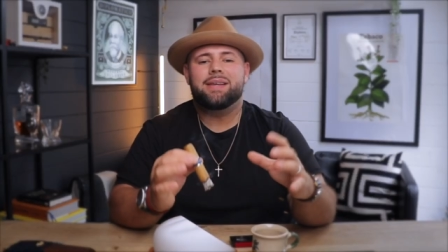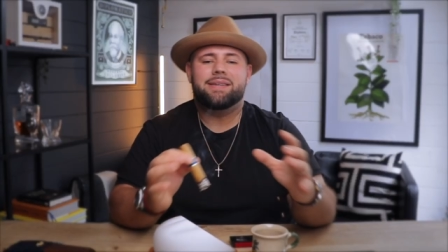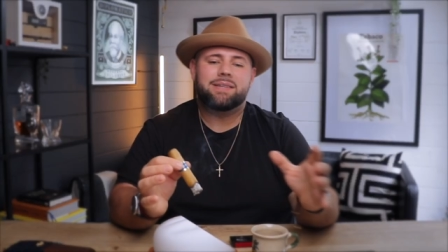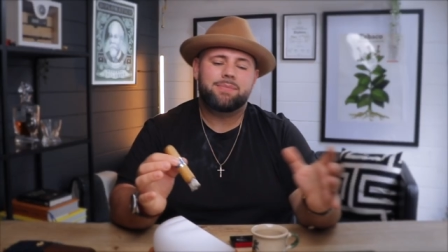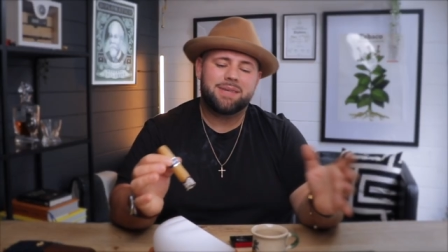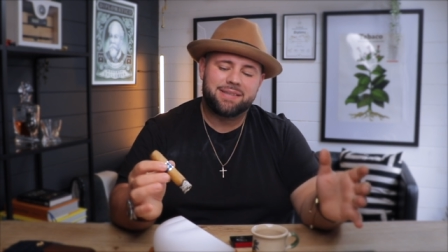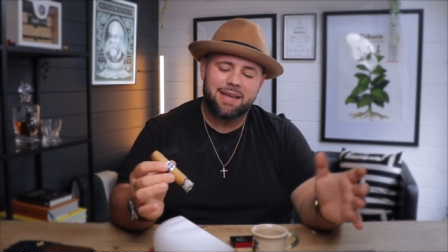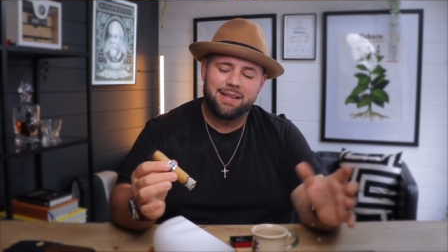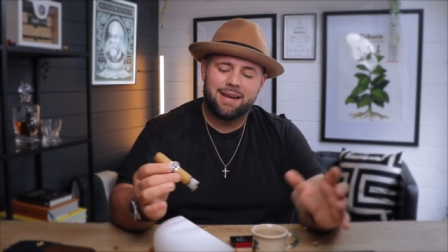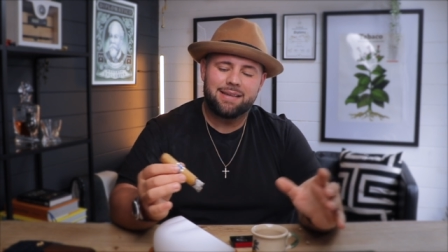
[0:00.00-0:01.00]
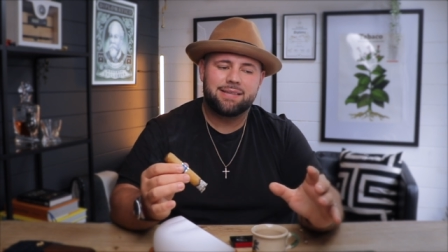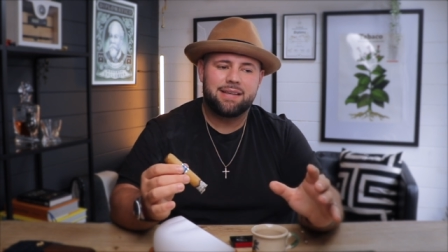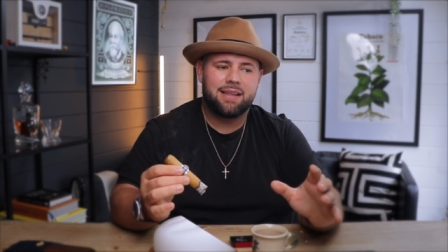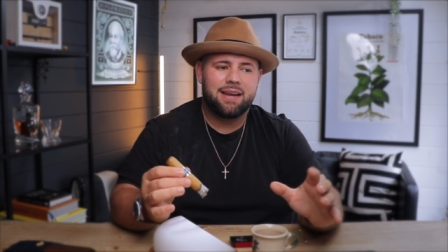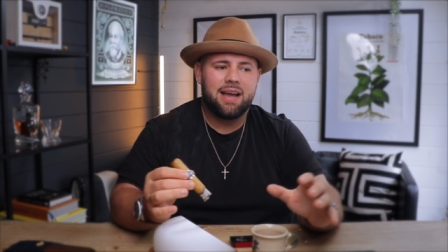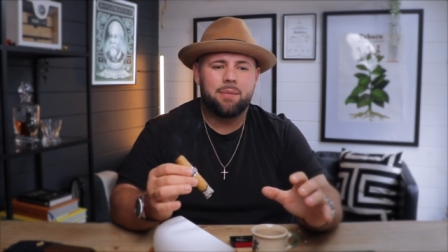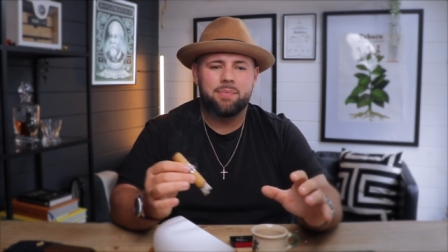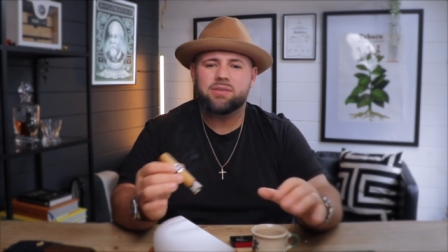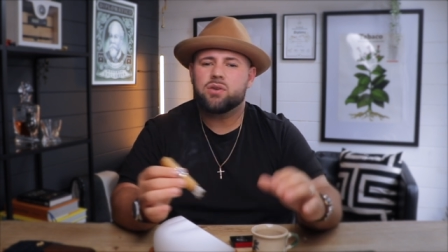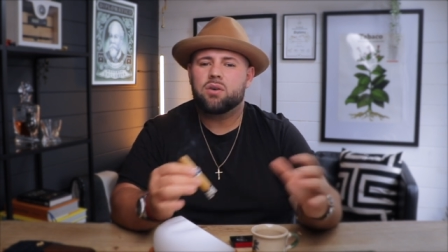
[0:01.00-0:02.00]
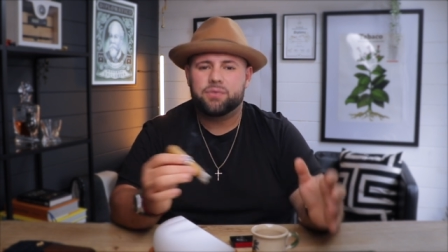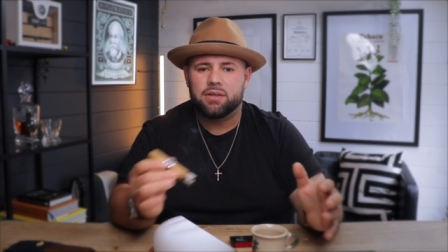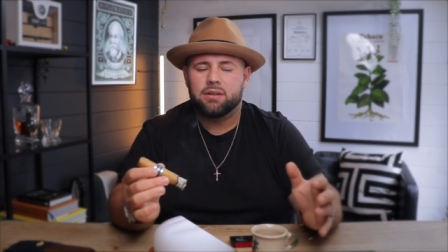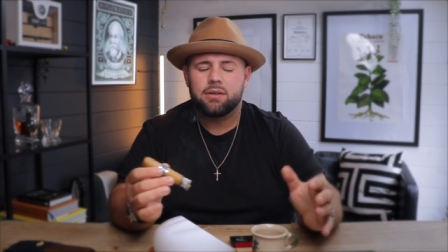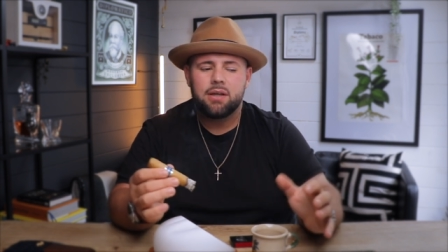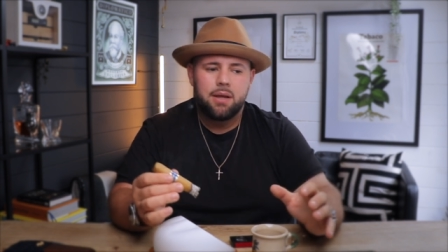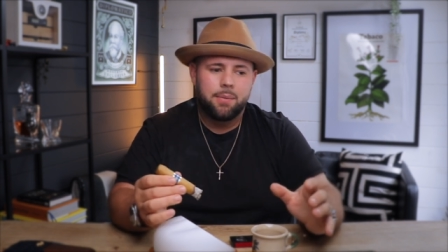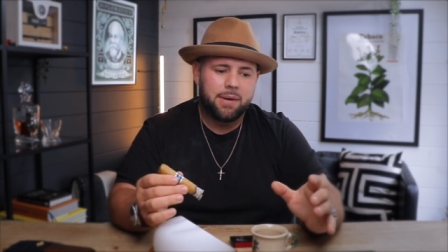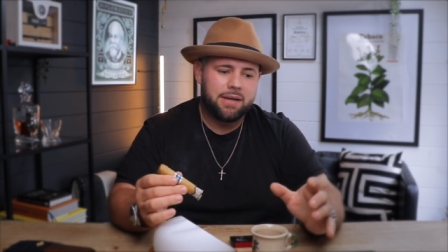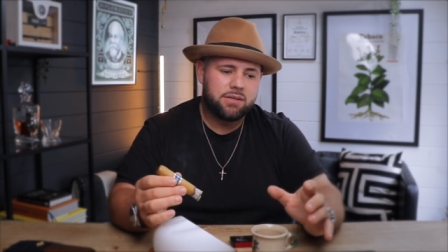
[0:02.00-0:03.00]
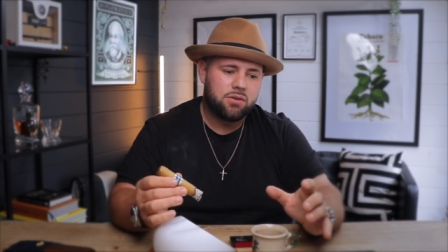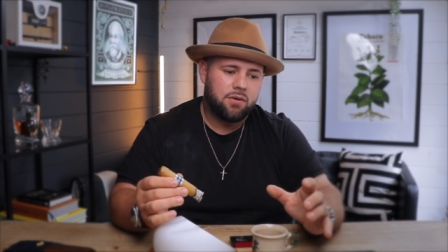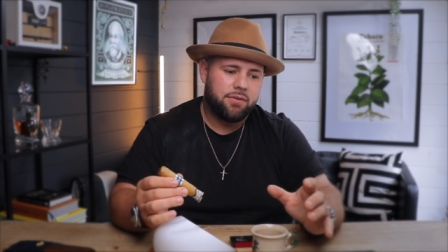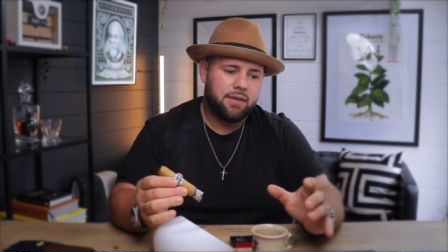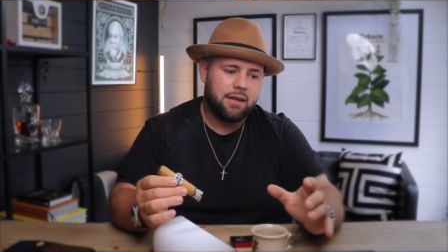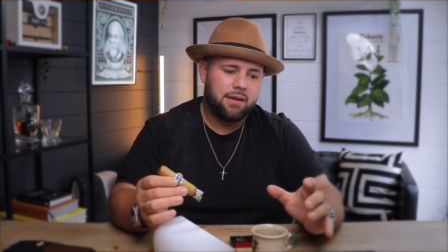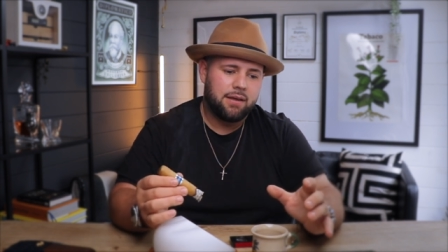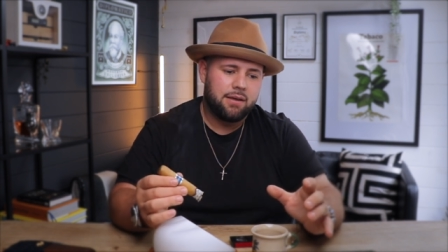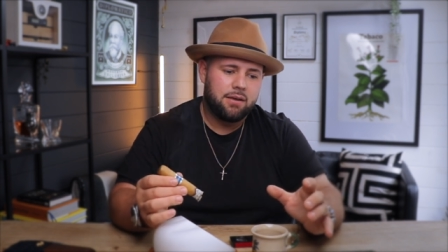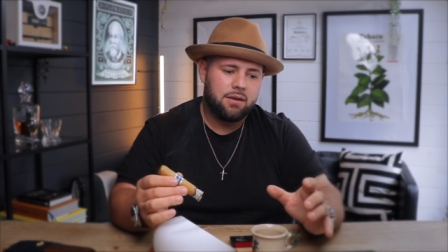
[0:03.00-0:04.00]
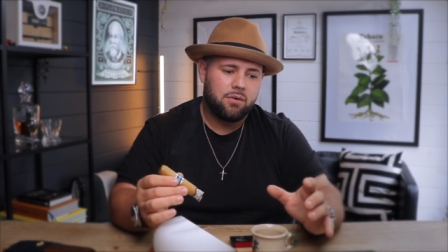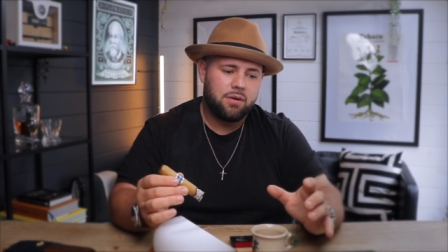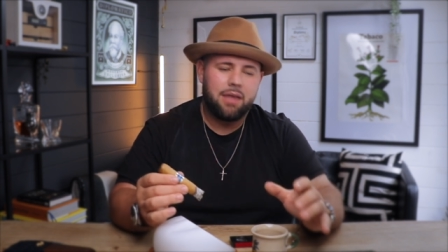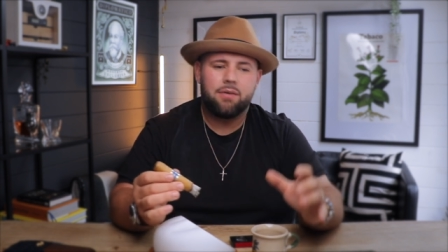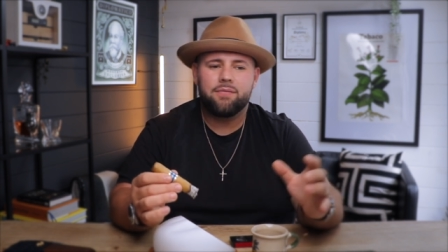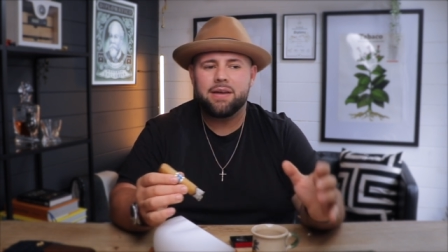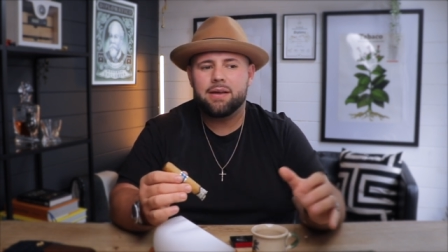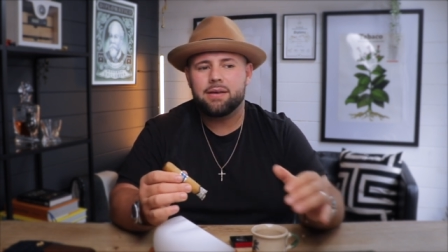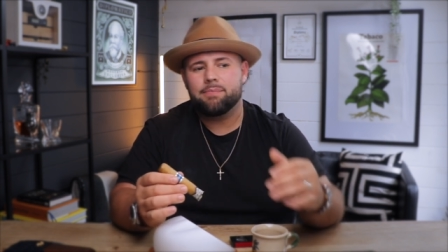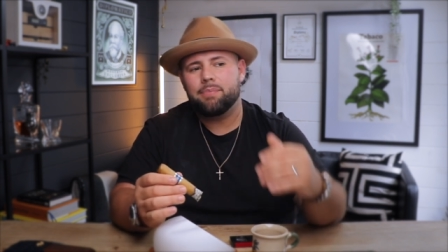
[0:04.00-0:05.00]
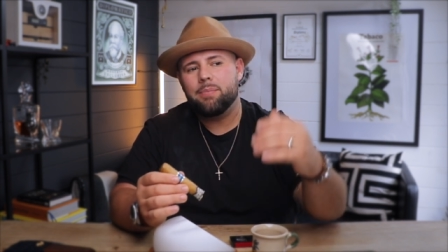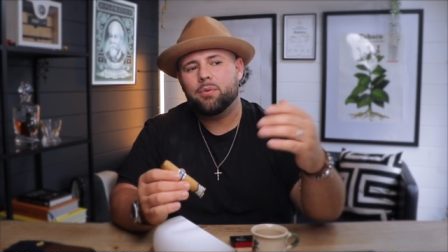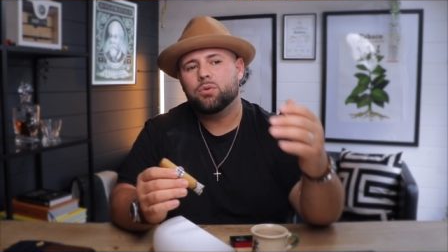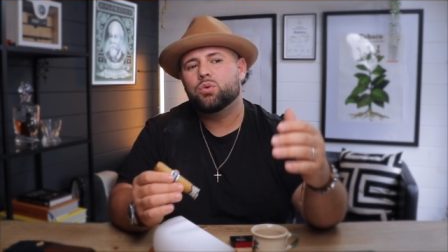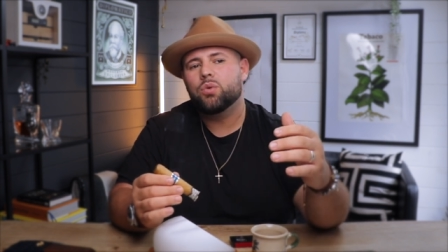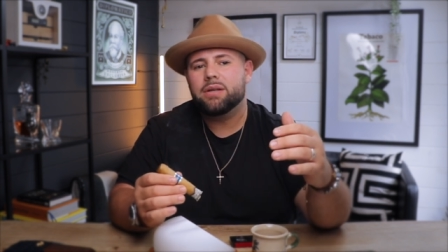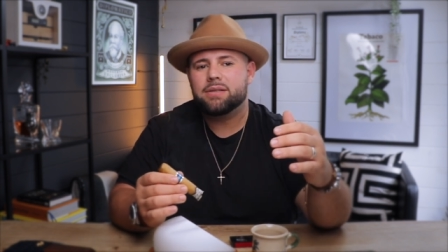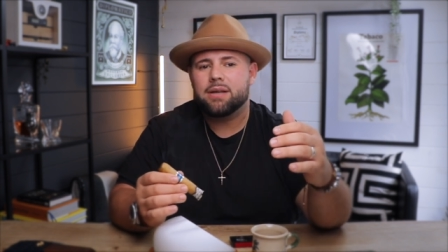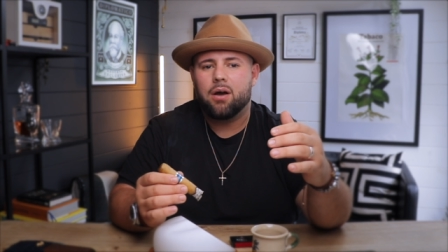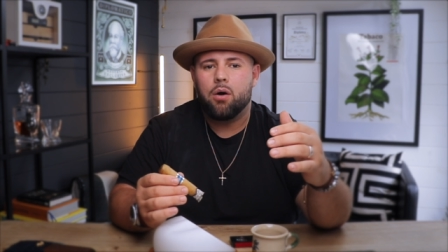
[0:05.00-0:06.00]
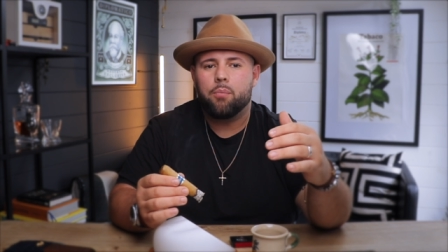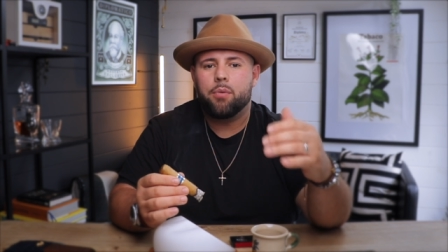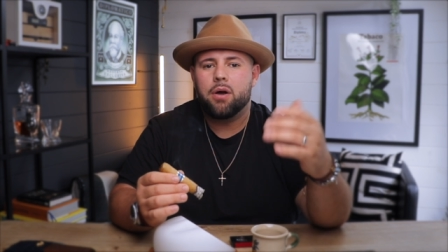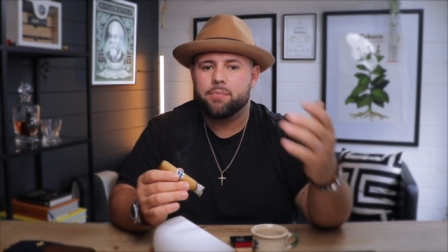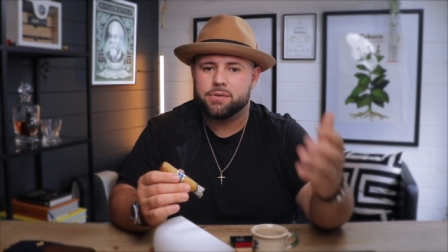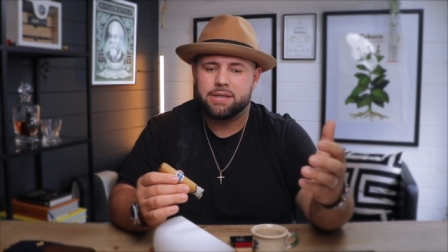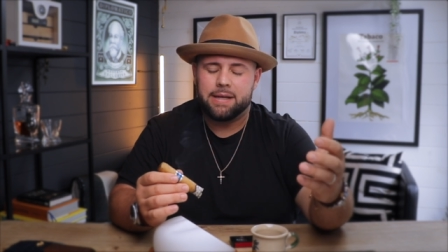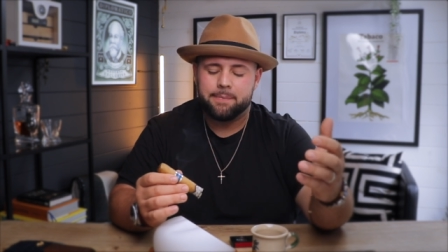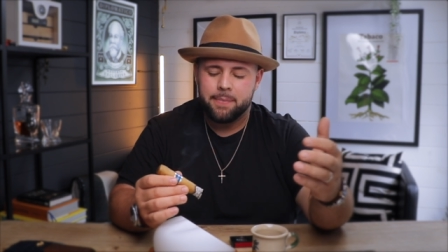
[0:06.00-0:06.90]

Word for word: This is a mistake that I see that it happens often, but it's nothing, you know, I don't think people do it purposely.